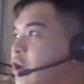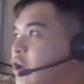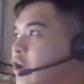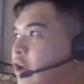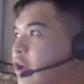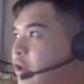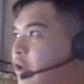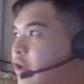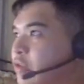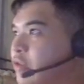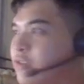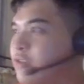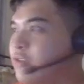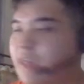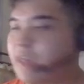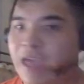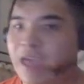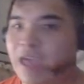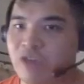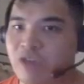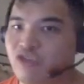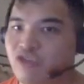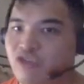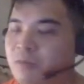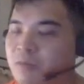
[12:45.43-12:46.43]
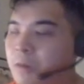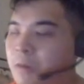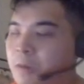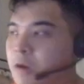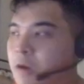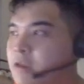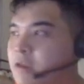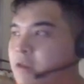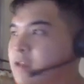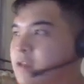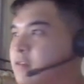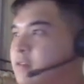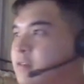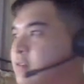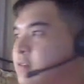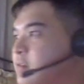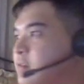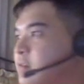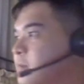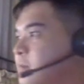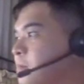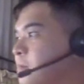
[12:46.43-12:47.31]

uh, to the Asian market.